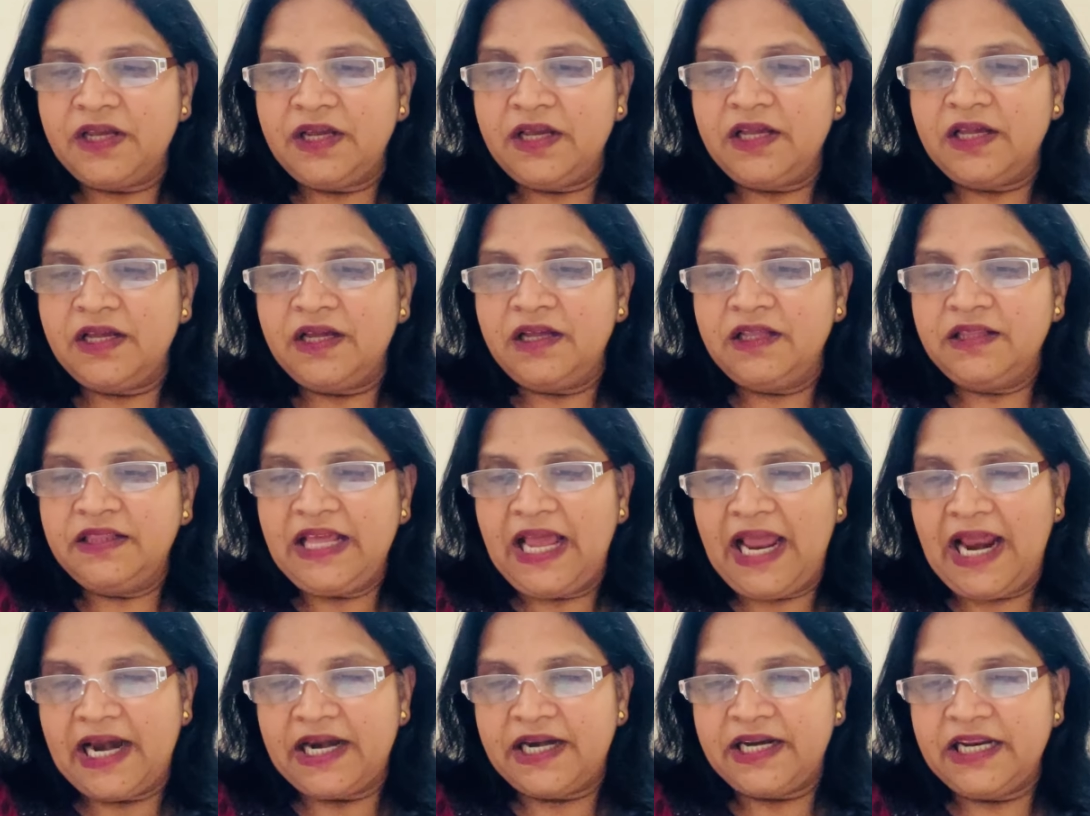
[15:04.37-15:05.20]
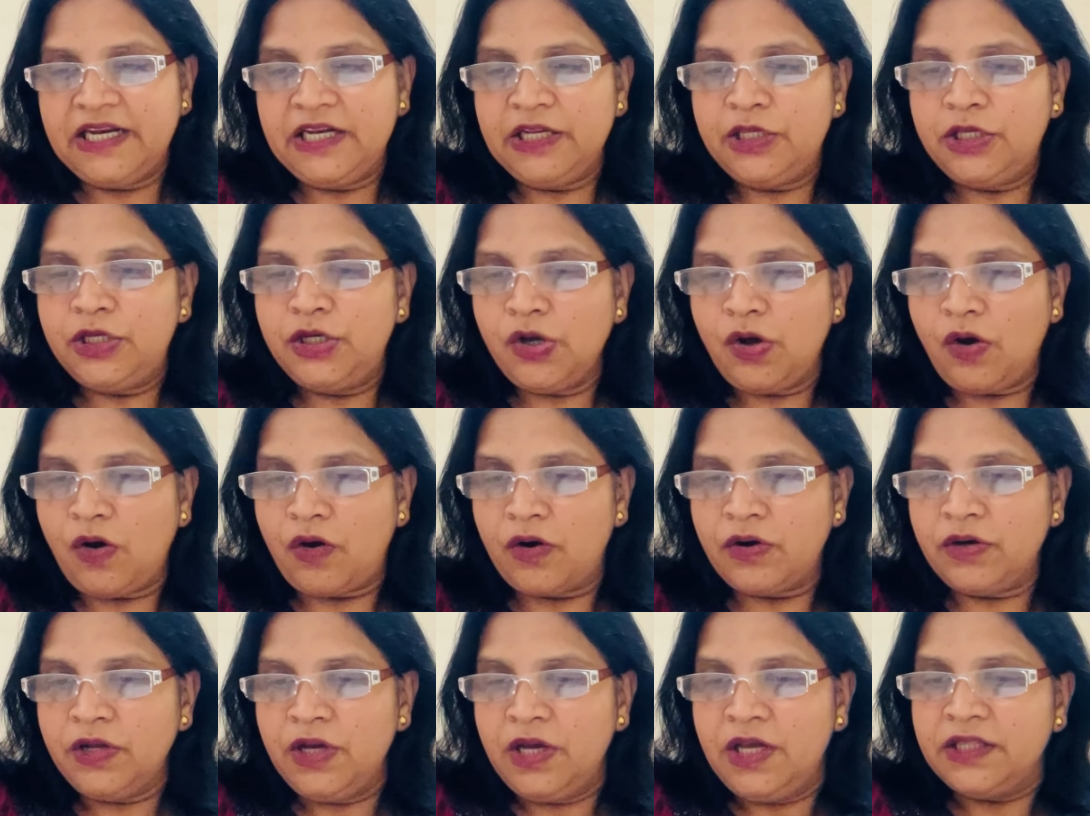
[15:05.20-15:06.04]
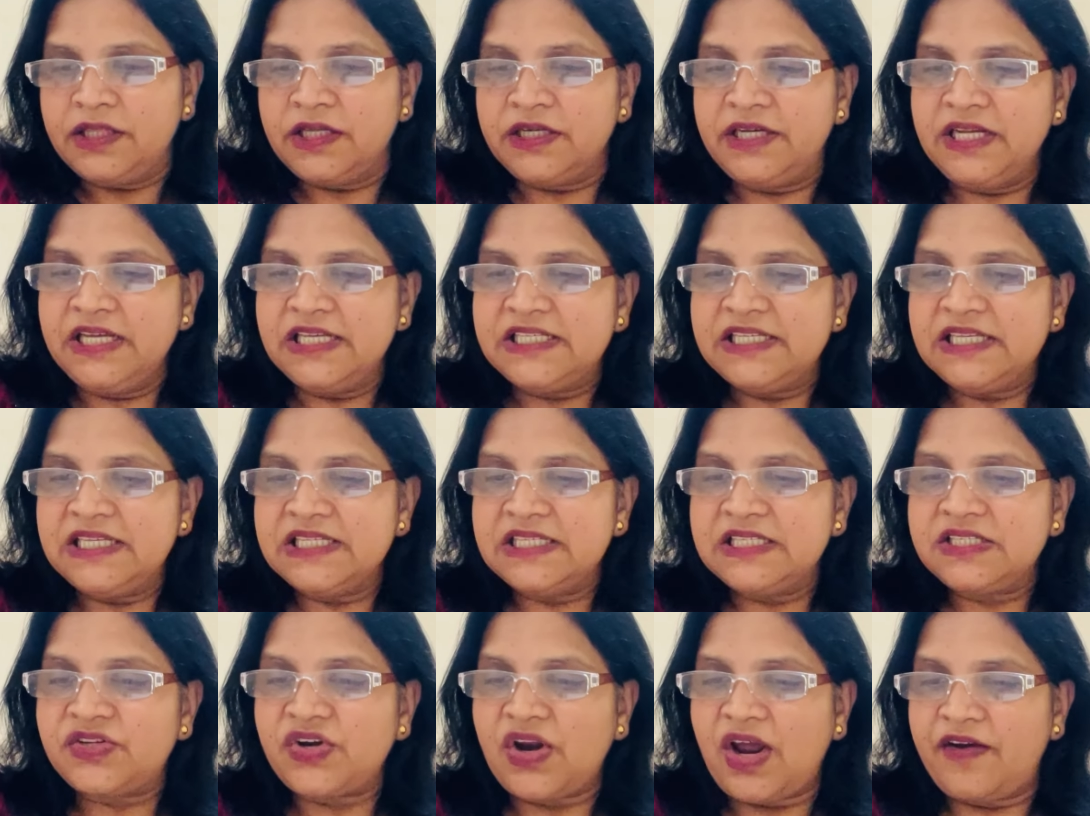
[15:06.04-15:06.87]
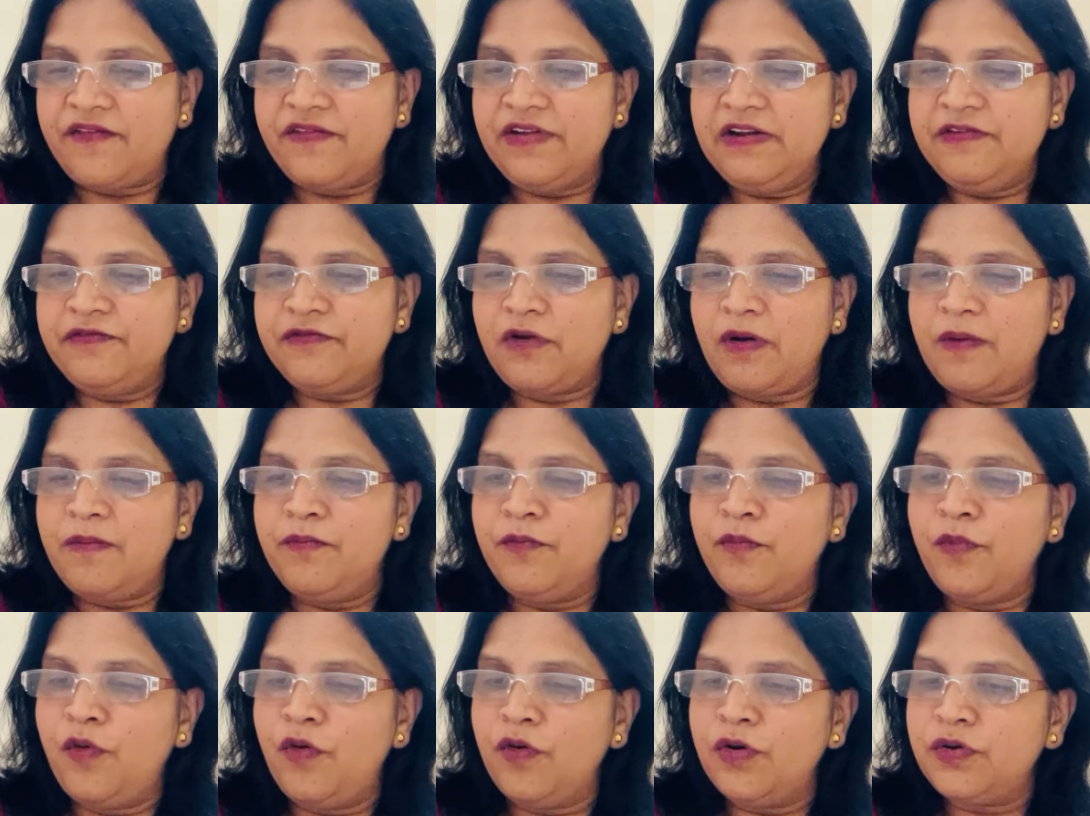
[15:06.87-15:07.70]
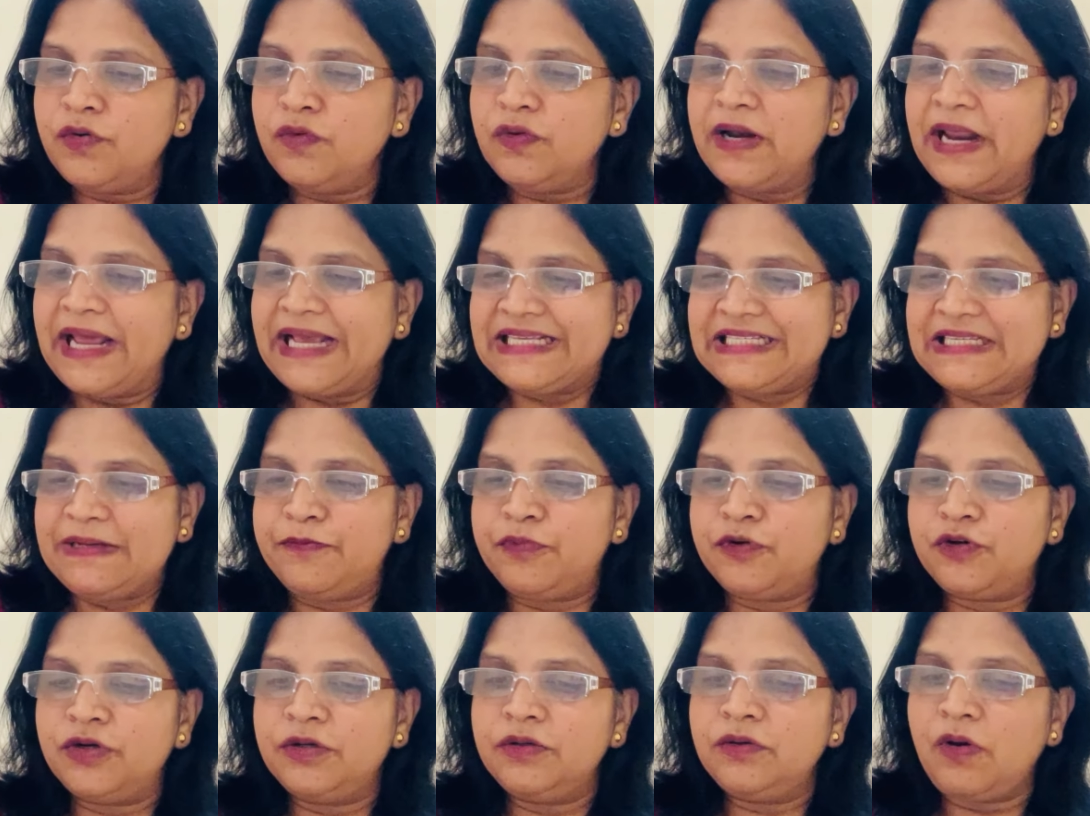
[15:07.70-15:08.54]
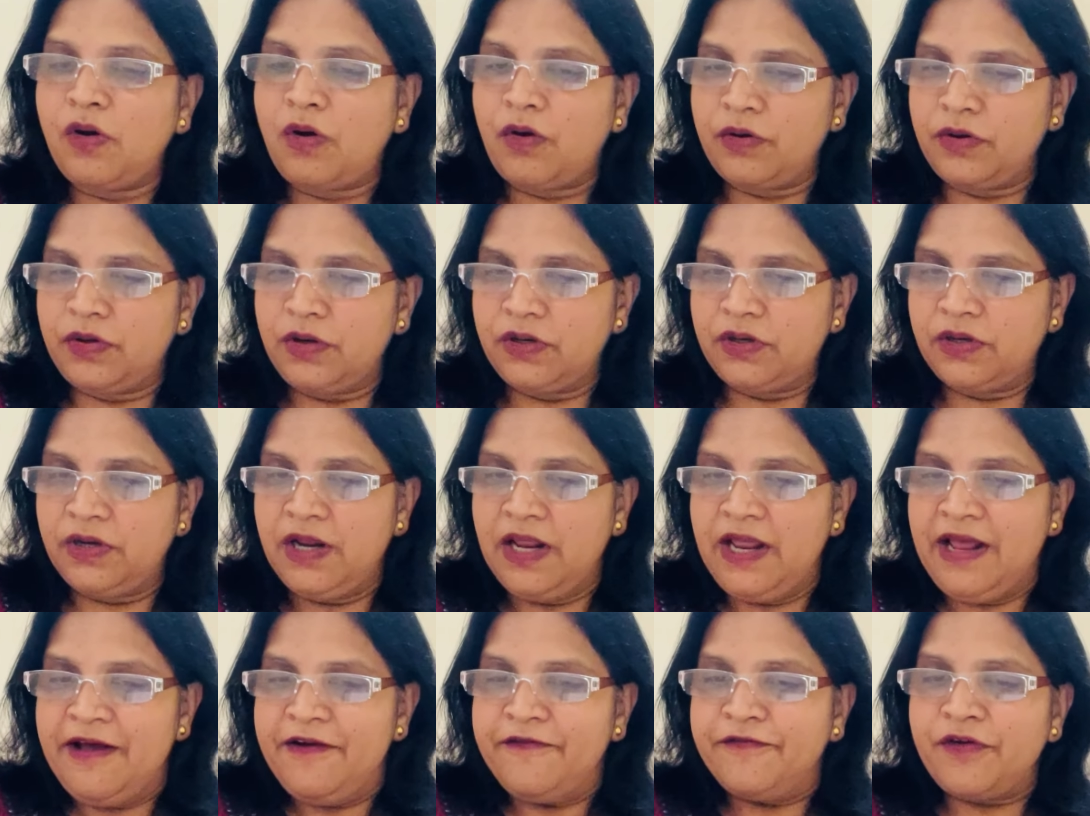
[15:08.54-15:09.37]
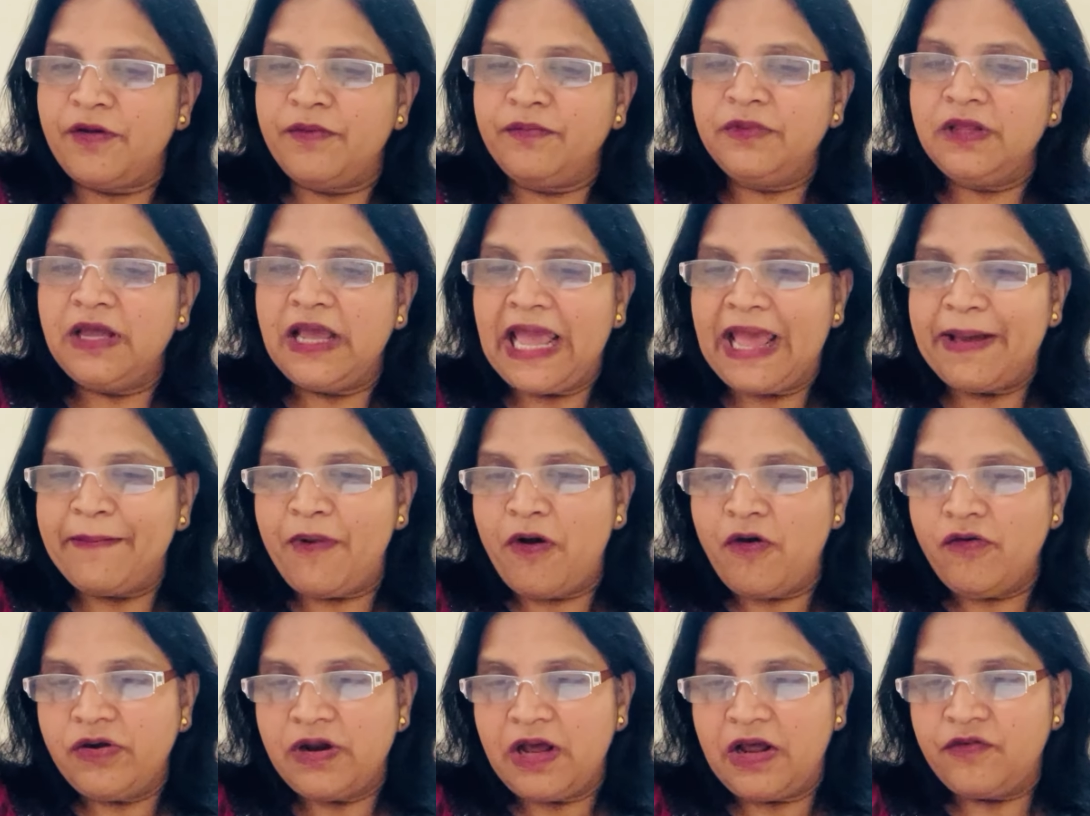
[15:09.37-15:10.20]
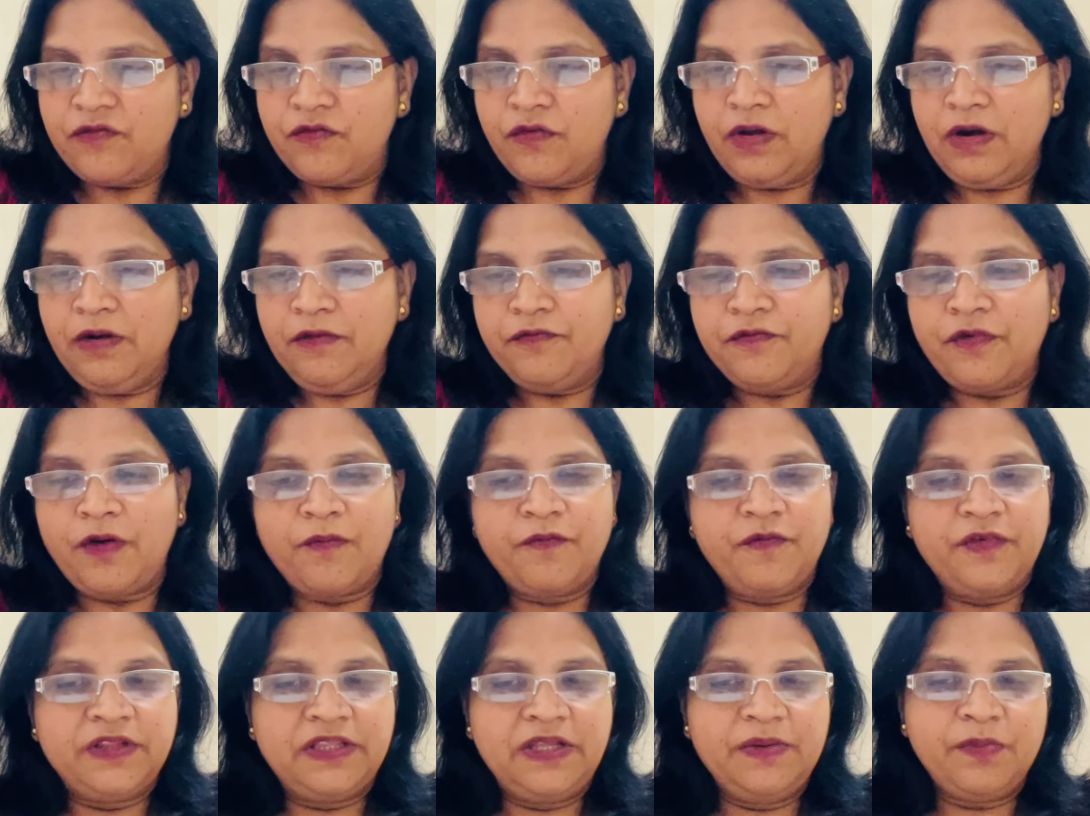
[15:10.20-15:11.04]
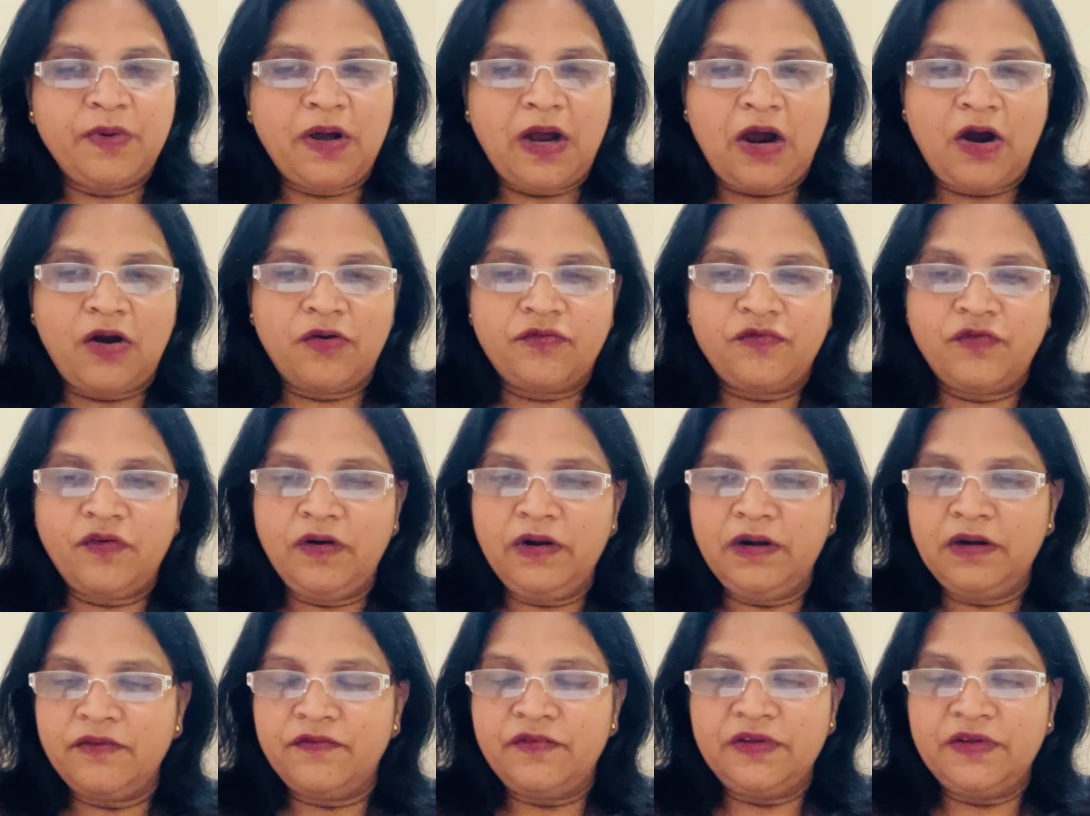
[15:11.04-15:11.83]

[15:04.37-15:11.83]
that in cure, the disease travel from more to less important organ, from the above downward, from within outward,